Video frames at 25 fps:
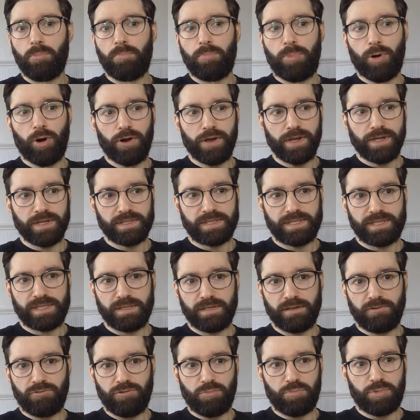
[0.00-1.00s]
points
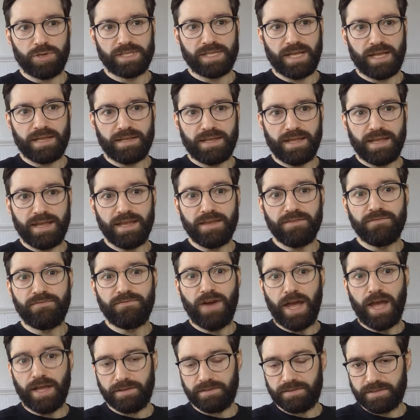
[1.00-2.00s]
represent
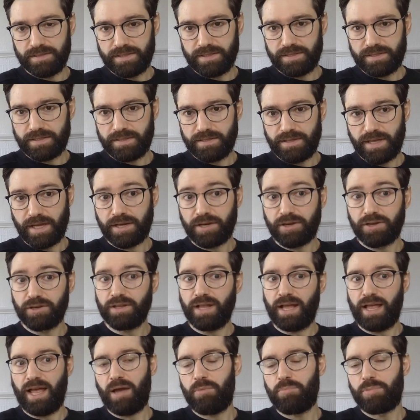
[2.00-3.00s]
events that
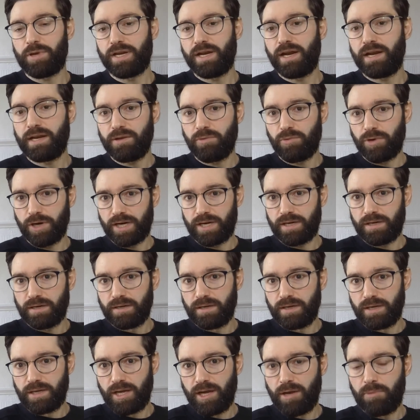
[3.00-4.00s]
could happen anywhere
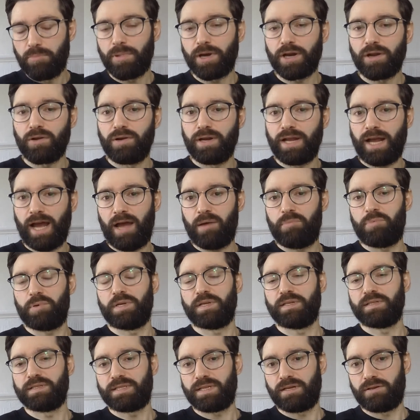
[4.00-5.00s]
but only
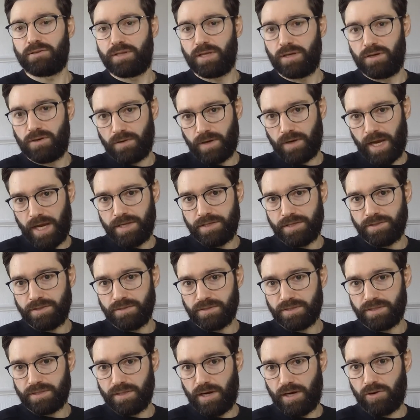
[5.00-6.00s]
happen in certain
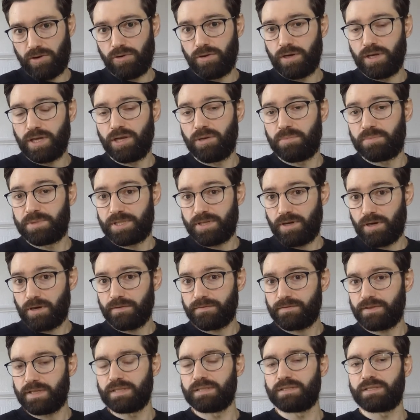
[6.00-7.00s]
locations, are only
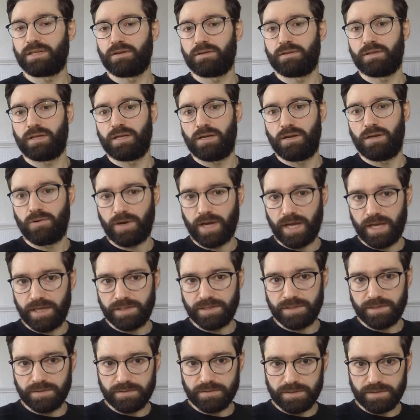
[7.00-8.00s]
observed in certain
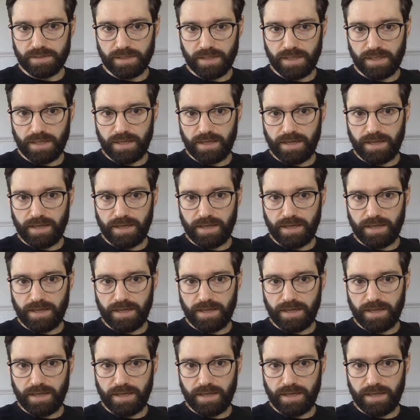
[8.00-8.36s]
locations.